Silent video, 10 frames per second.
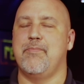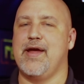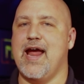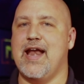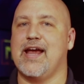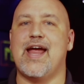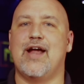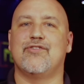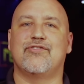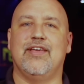the beginning
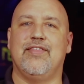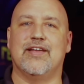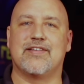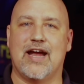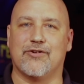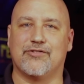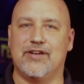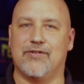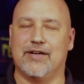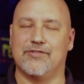and see the entire
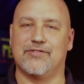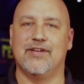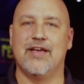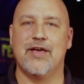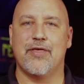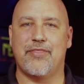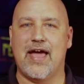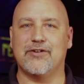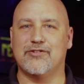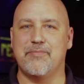series.
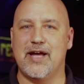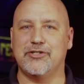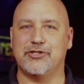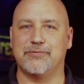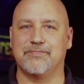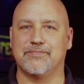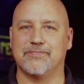Thanks so much.